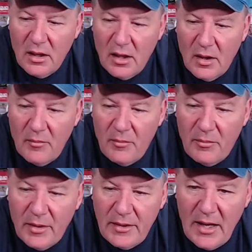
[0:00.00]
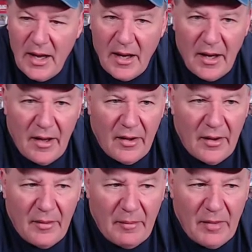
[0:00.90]
Um, but yeah,
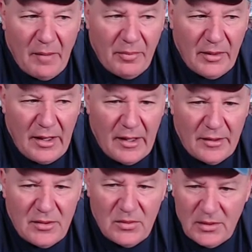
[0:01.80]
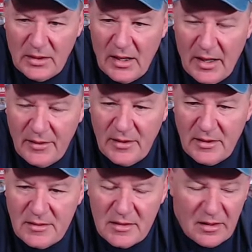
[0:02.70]
I, I, I, plan on doing a lot of
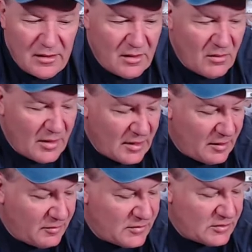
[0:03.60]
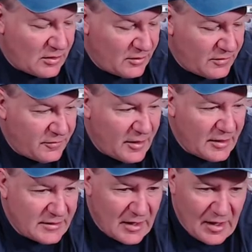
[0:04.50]
things. Uh, you know, I, am starting to
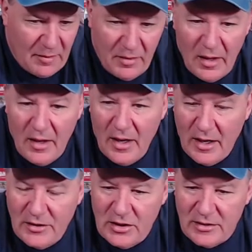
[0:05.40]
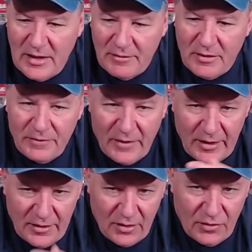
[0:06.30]
find time. I just have to
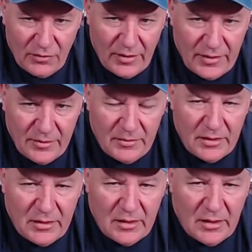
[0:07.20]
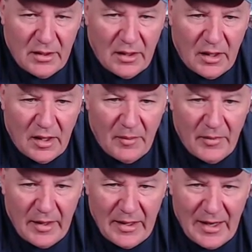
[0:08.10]
find a rhythm. Um,
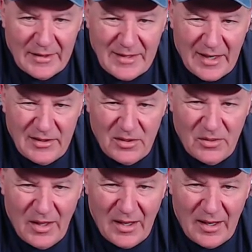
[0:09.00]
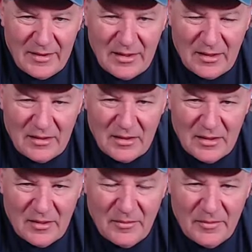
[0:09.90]
and as I do that, I think
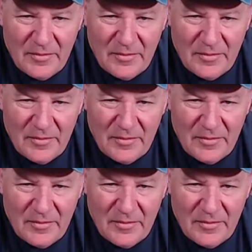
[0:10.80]
um,